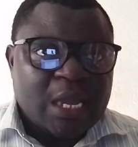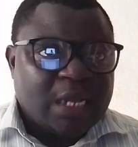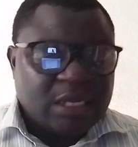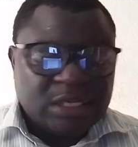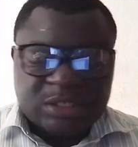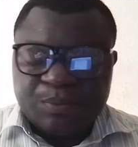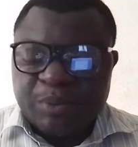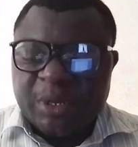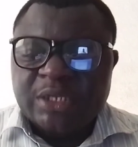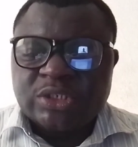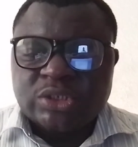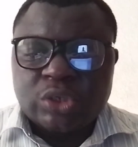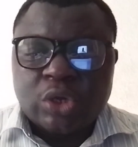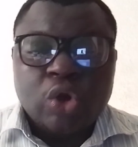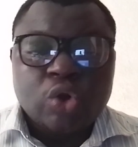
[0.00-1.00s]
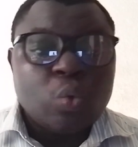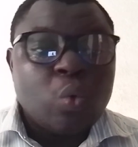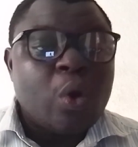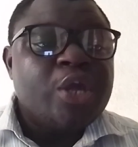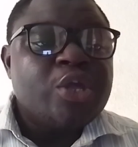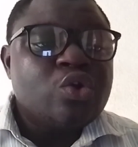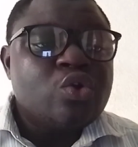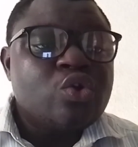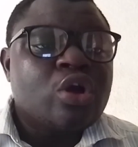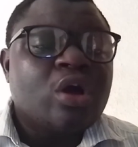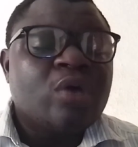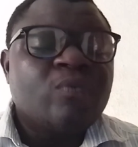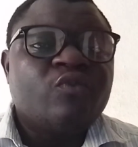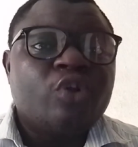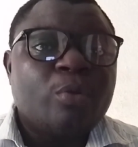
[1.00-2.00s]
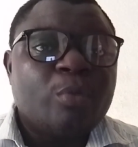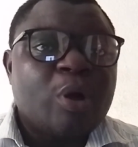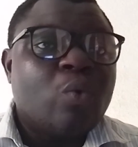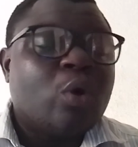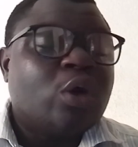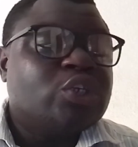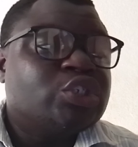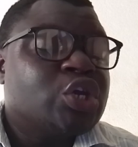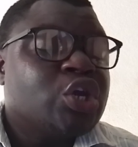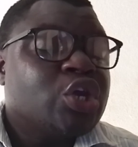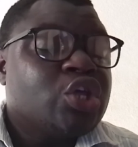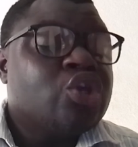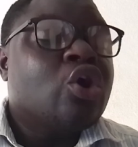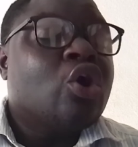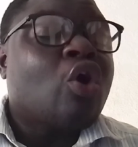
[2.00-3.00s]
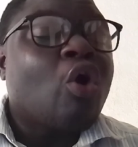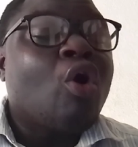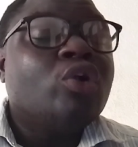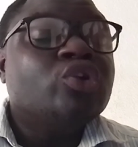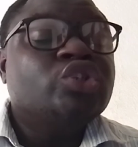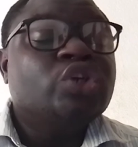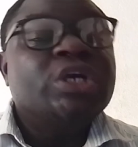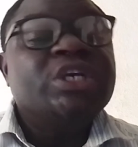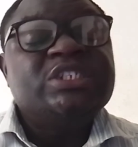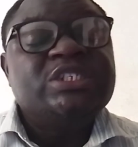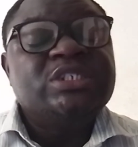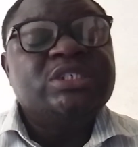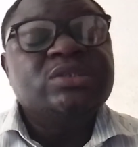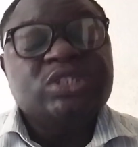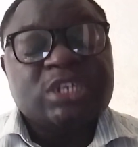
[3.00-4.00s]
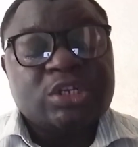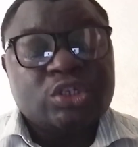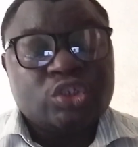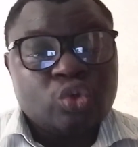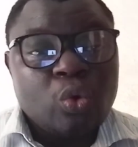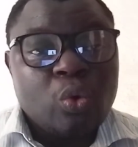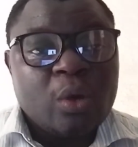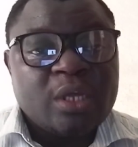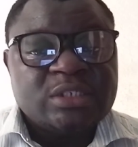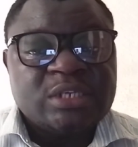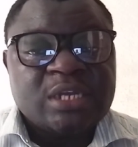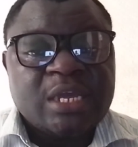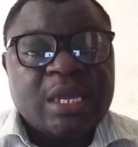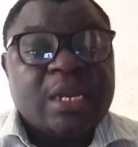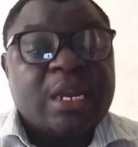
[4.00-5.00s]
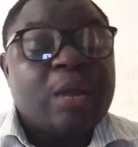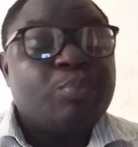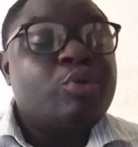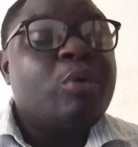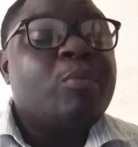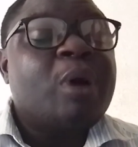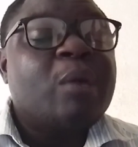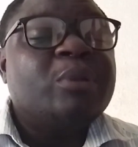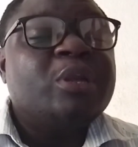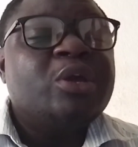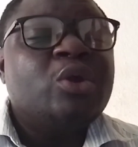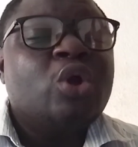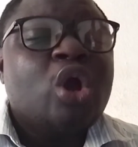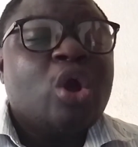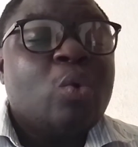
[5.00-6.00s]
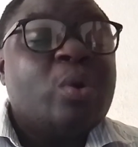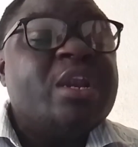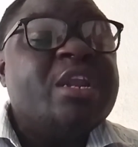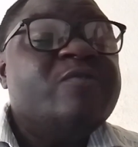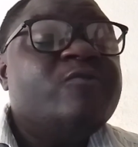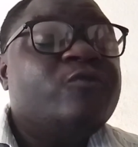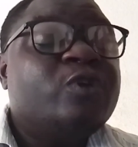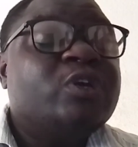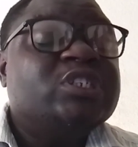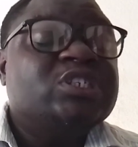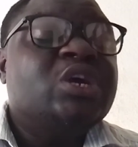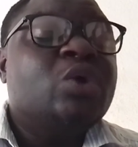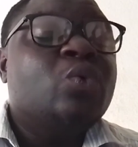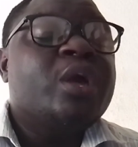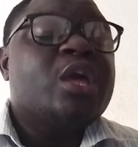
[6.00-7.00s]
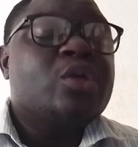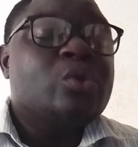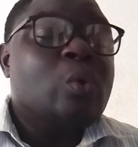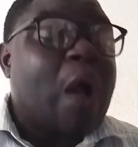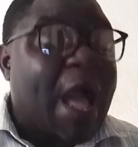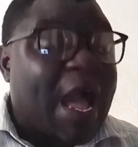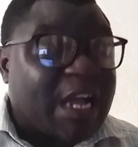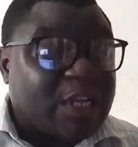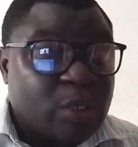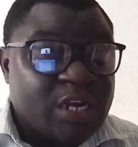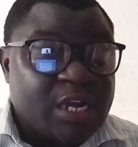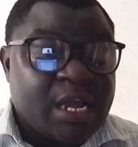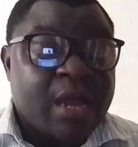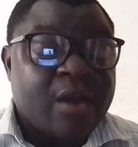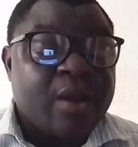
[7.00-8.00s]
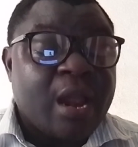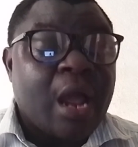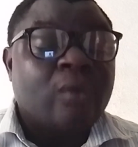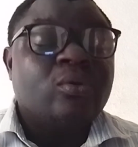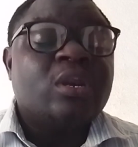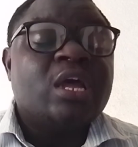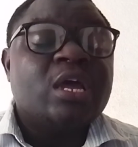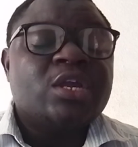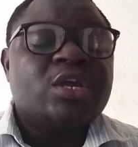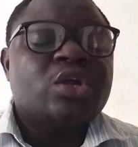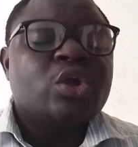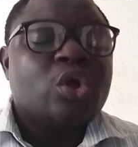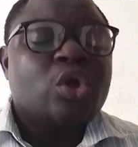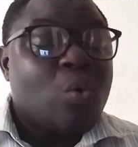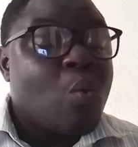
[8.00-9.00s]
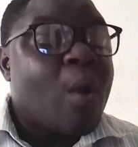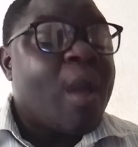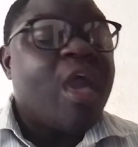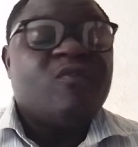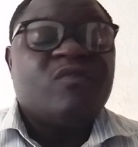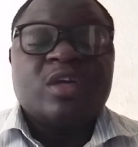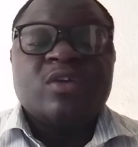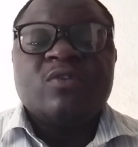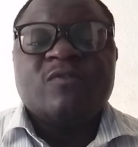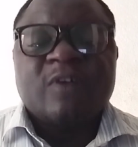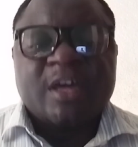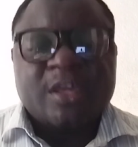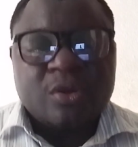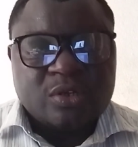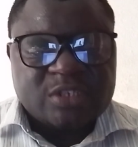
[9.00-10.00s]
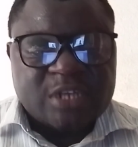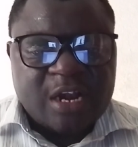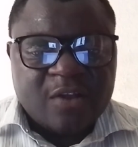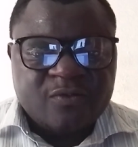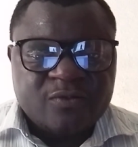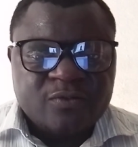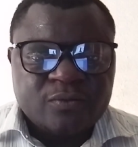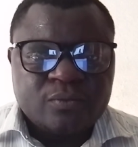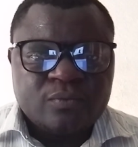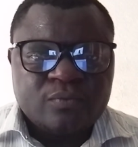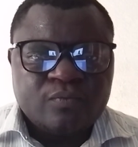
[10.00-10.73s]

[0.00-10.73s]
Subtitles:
And it depends on where you come from and what your culture is tilted towards that probably will influence the way you actually carry out learning wherever you find yourself.